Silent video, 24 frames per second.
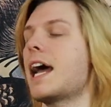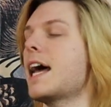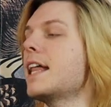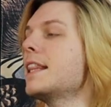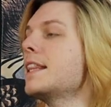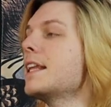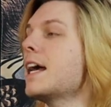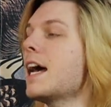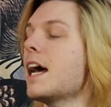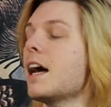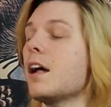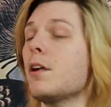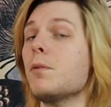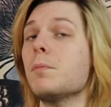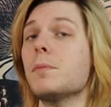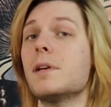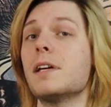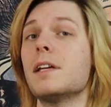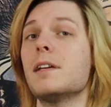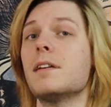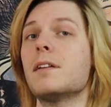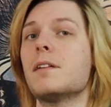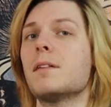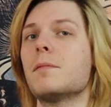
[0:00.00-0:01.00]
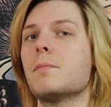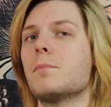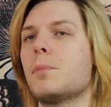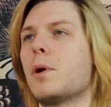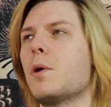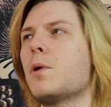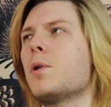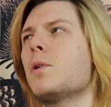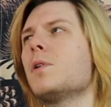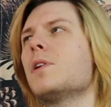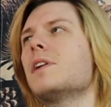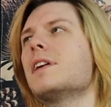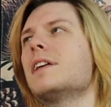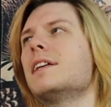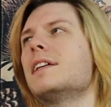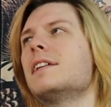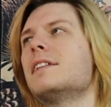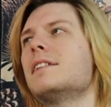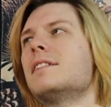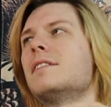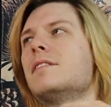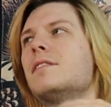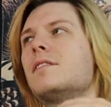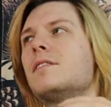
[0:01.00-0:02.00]
and the helmet bowl
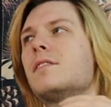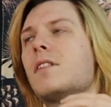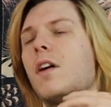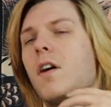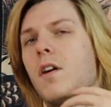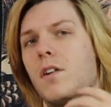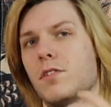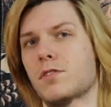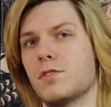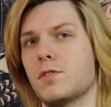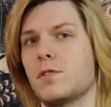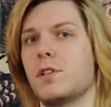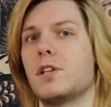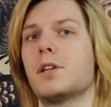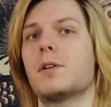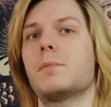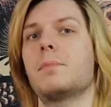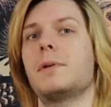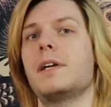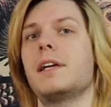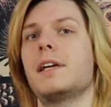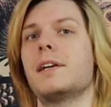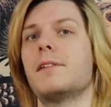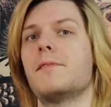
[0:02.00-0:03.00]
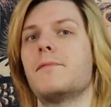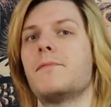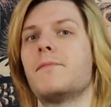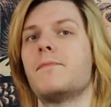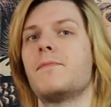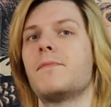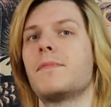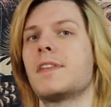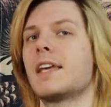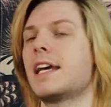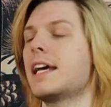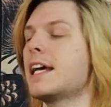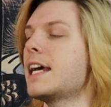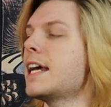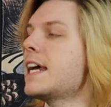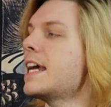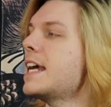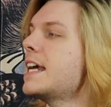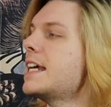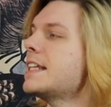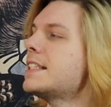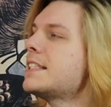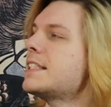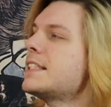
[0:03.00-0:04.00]
is also European.
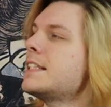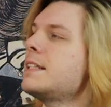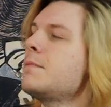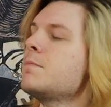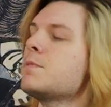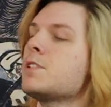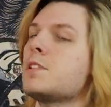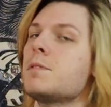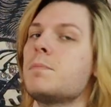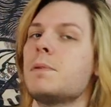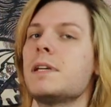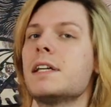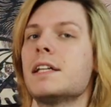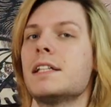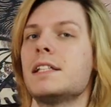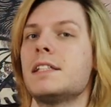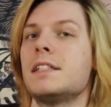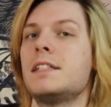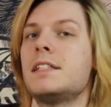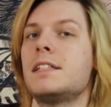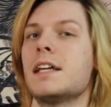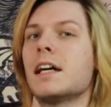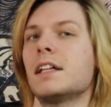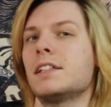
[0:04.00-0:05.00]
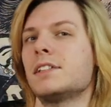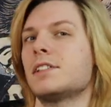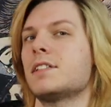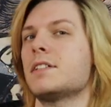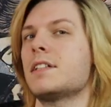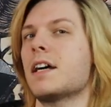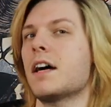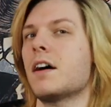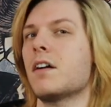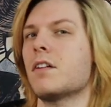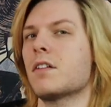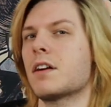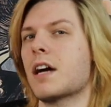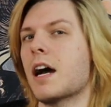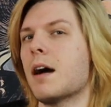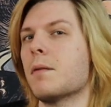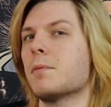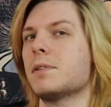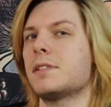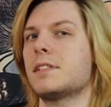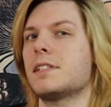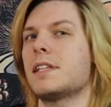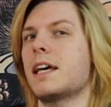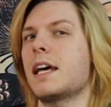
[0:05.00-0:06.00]
It seems to be a Dutch-style
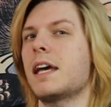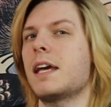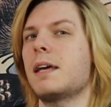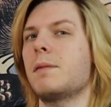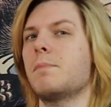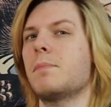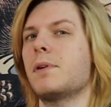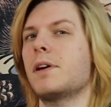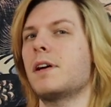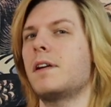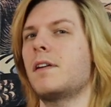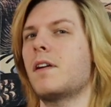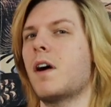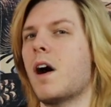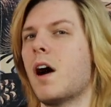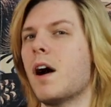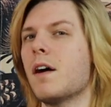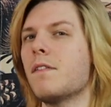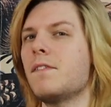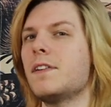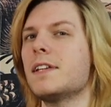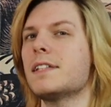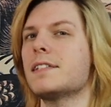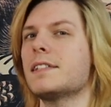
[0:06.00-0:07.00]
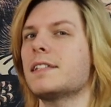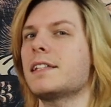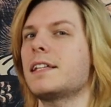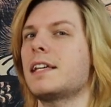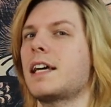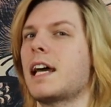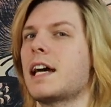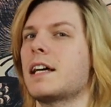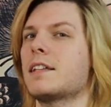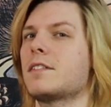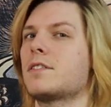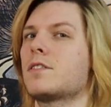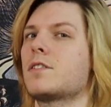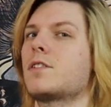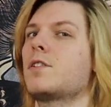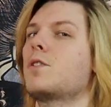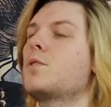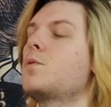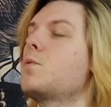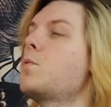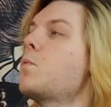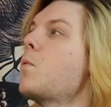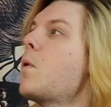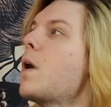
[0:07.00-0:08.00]
kabase, but obviously has
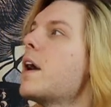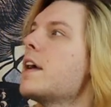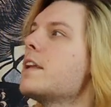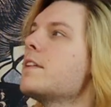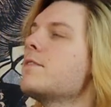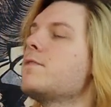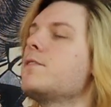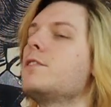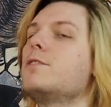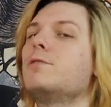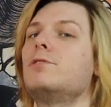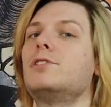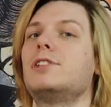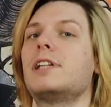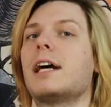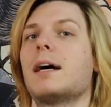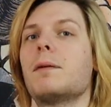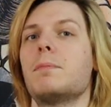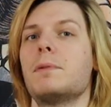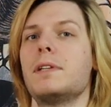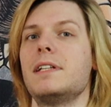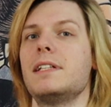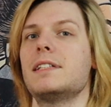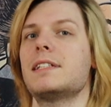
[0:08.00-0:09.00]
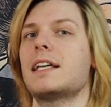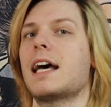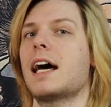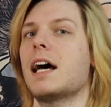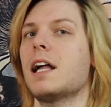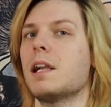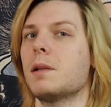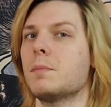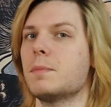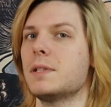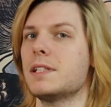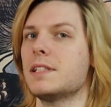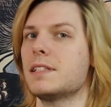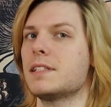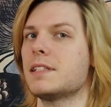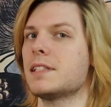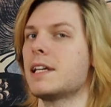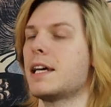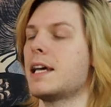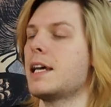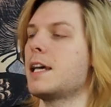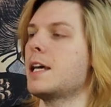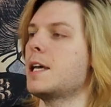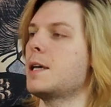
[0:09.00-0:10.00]
quite a few Japanese elements
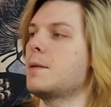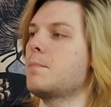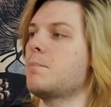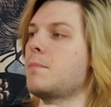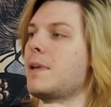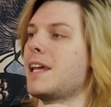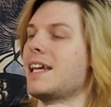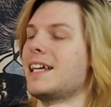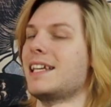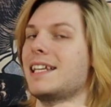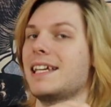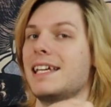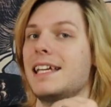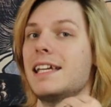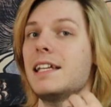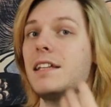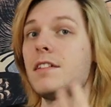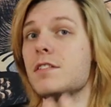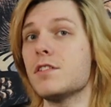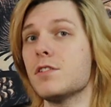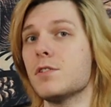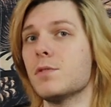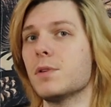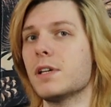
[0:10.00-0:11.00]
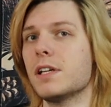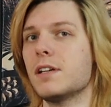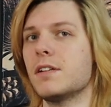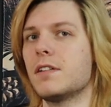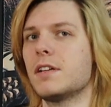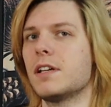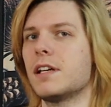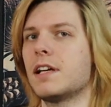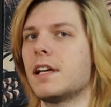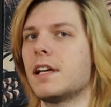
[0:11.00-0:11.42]
made into it.